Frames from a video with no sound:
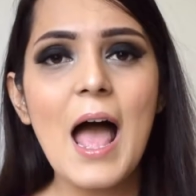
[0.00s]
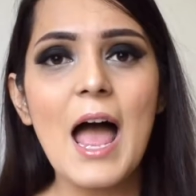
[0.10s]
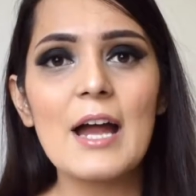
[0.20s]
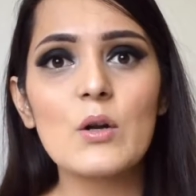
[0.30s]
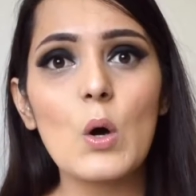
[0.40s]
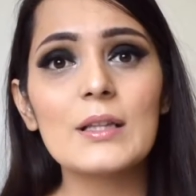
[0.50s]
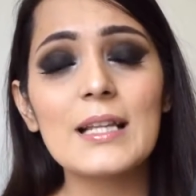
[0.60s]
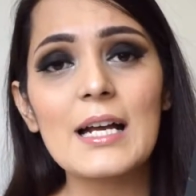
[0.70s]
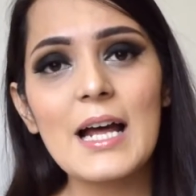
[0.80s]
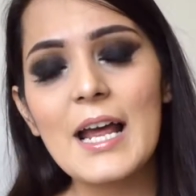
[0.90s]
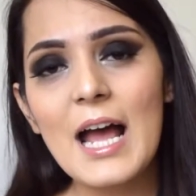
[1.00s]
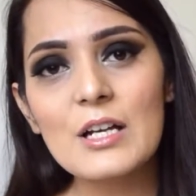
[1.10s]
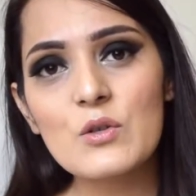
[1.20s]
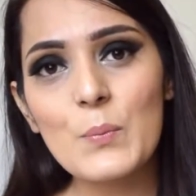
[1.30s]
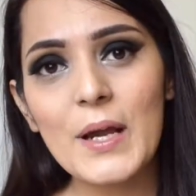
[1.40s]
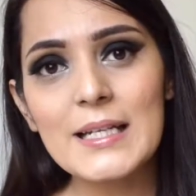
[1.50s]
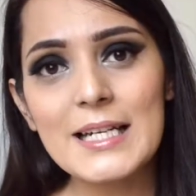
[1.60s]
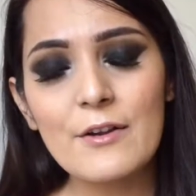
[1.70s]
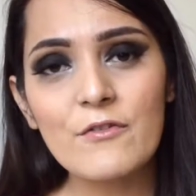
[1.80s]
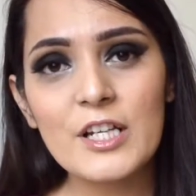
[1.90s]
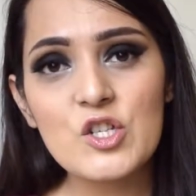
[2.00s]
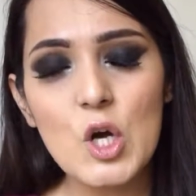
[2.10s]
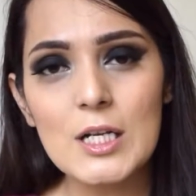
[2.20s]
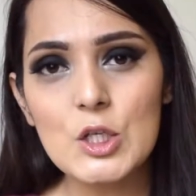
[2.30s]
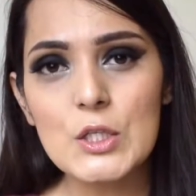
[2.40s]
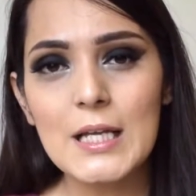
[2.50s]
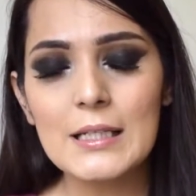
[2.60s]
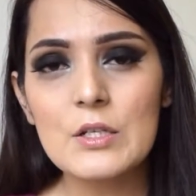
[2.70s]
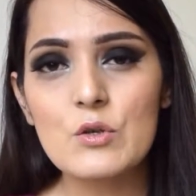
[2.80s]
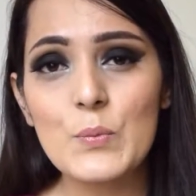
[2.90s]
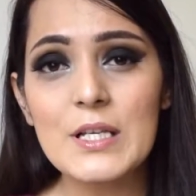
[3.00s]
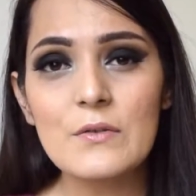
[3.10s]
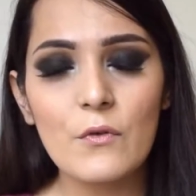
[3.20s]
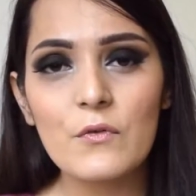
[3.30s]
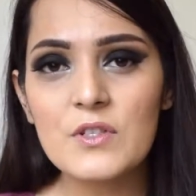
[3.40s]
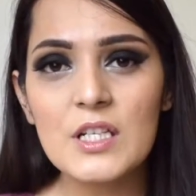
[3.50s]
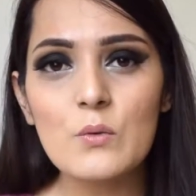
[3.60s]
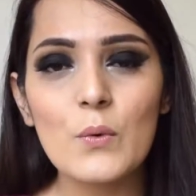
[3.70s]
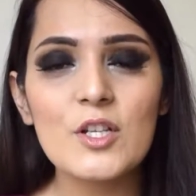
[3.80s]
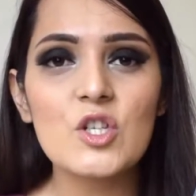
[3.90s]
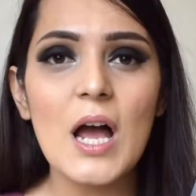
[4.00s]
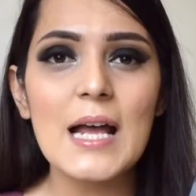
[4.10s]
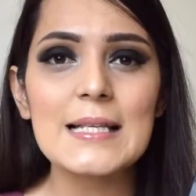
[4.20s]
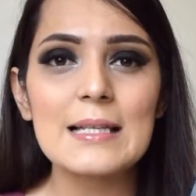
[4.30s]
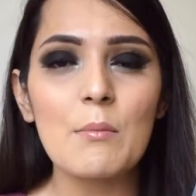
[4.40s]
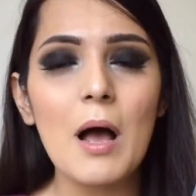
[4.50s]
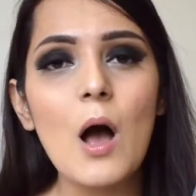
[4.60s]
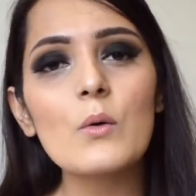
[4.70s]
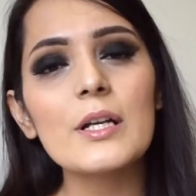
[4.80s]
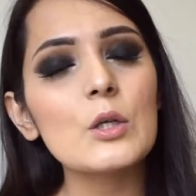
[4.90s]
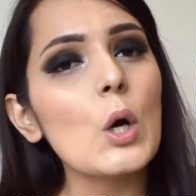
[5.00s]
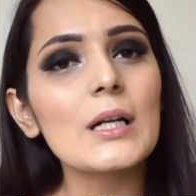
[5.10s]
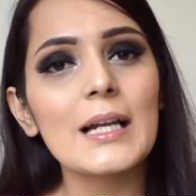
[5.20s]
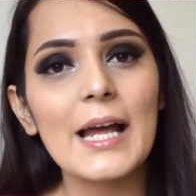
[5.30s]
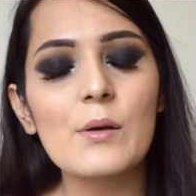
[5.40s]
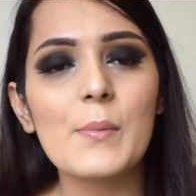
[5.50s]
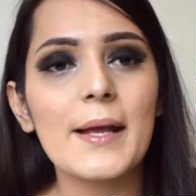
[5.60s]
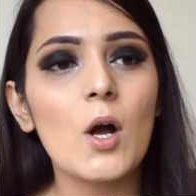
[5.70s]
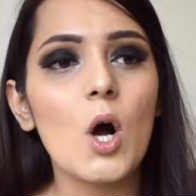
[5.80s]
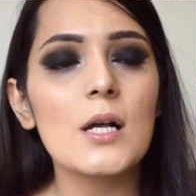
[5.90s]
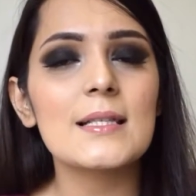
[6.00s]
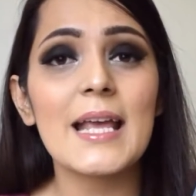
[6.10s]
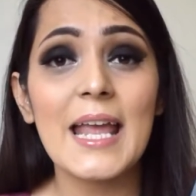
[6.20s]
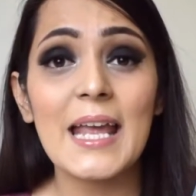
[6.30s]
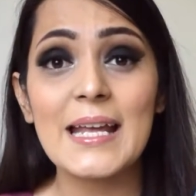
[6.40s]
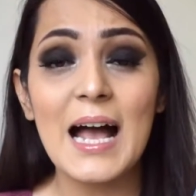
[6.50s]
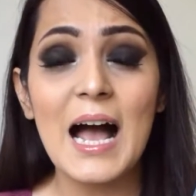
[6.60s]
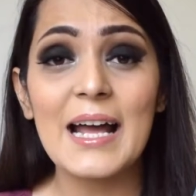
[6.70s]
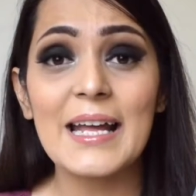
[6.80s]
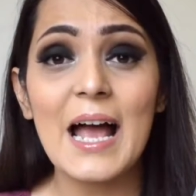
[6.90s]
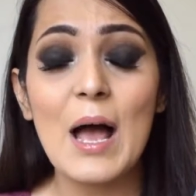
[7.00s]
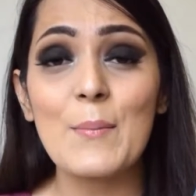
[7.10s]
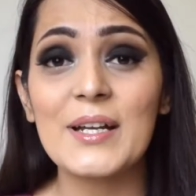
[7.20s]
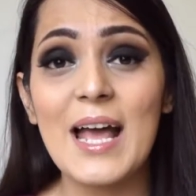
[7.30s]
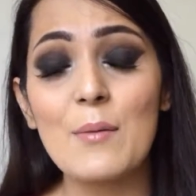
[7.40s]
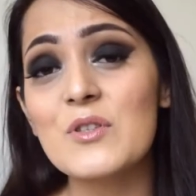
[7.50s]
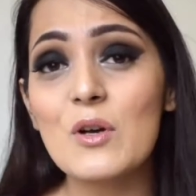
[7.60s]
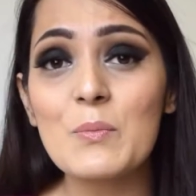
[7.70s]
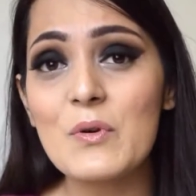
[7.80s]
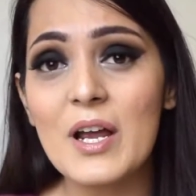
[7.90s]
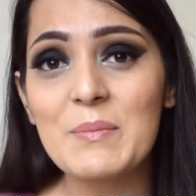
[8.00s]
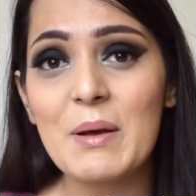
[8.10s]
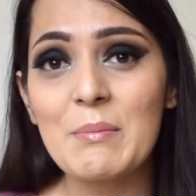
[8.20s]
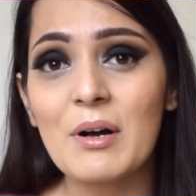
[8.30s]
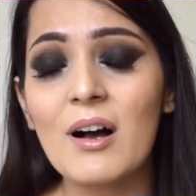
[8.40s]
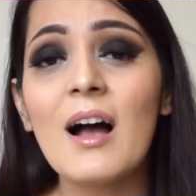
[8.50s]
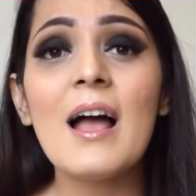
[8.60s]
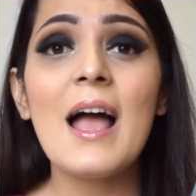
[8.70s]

and on that I had to pay delivery charges, that is rupees 50, which I somehow did not like because A, I am an Amazon Prime member,